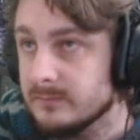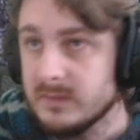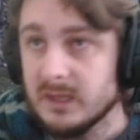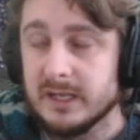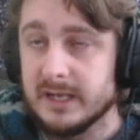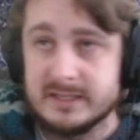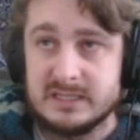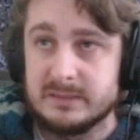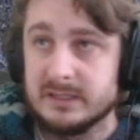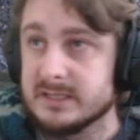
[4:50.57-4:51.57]
It has
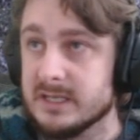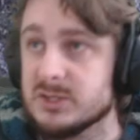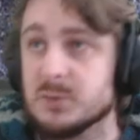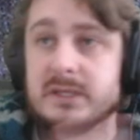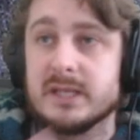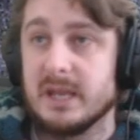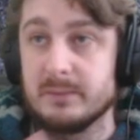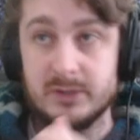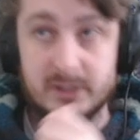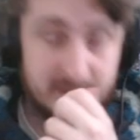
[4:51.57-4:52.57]
something that says you win the game
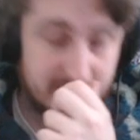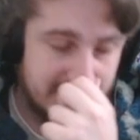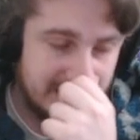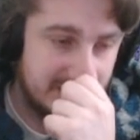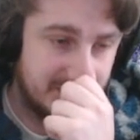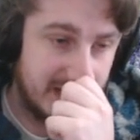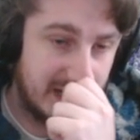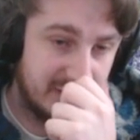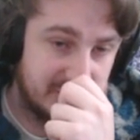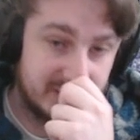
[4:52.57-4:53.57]
written on it. We
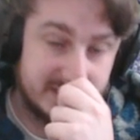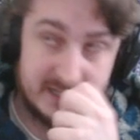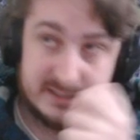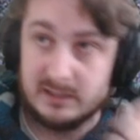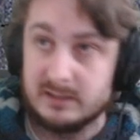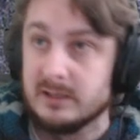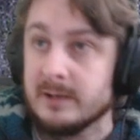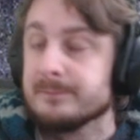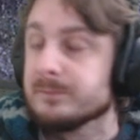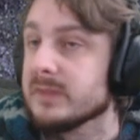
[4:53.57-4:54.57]
have Protector.
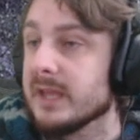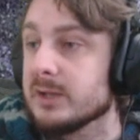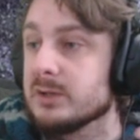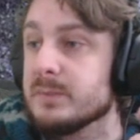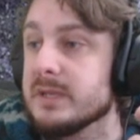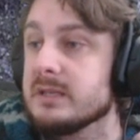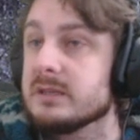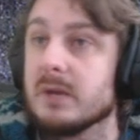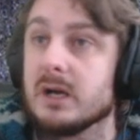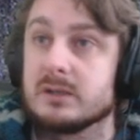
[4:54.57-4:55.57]
That could be the
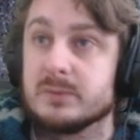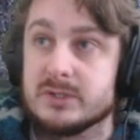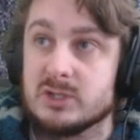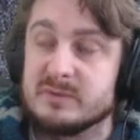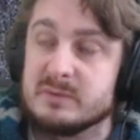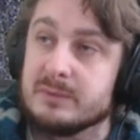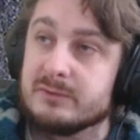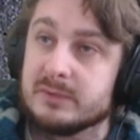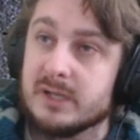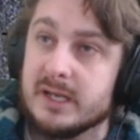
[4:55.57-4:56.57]
monk, which stops people
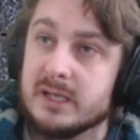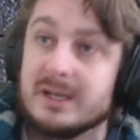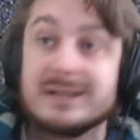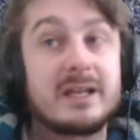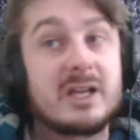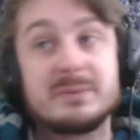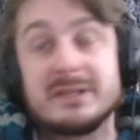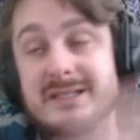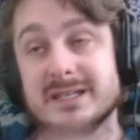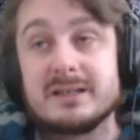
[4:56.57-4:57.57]
from dying at night. That could be
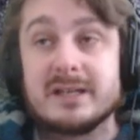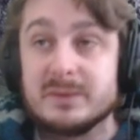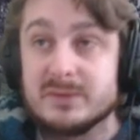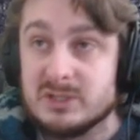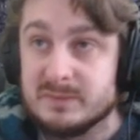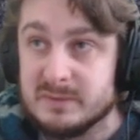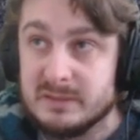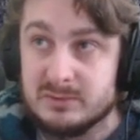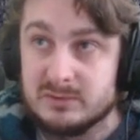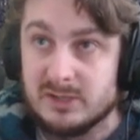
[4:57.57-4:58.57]
the tea lady, which stops
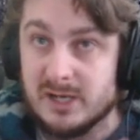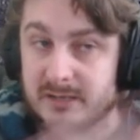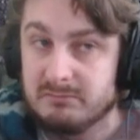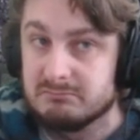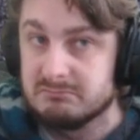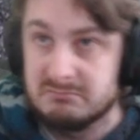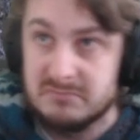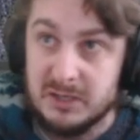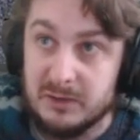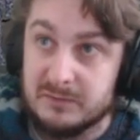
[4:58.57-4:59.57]
people dying
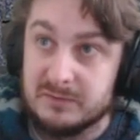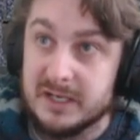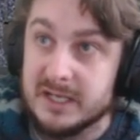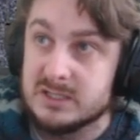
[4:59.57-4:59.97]
if they're next to